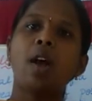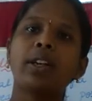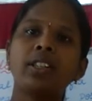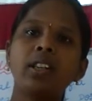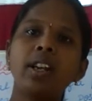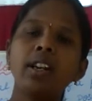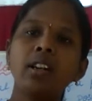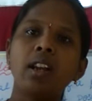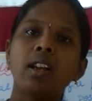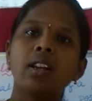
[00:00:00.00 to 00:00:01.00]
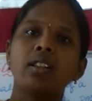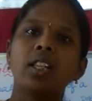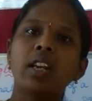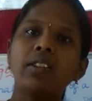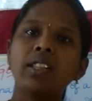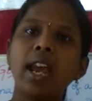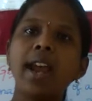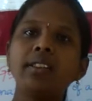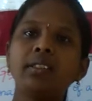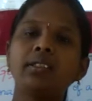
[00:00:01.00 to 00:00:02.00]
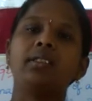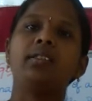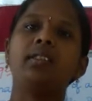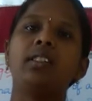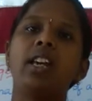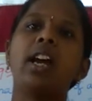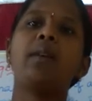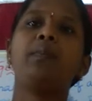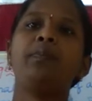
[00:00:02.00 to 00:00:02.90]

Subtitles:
Okay children, shall we start? Yeah.